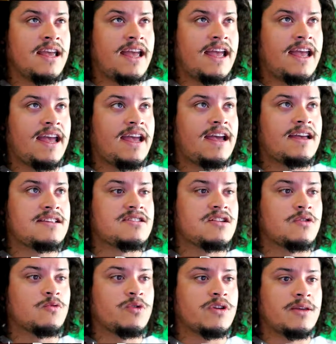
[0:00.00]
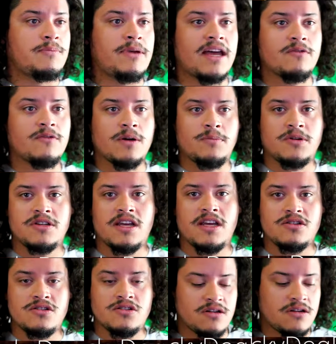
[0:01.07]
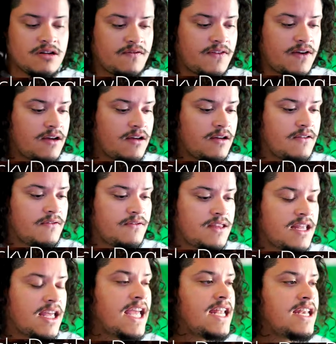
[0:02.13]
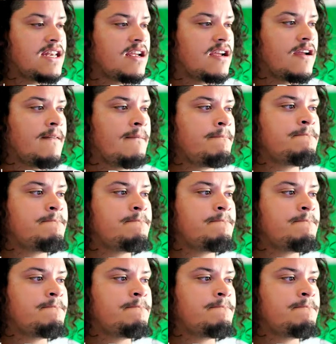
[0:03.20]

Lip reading: has a really bad reputation of the ending.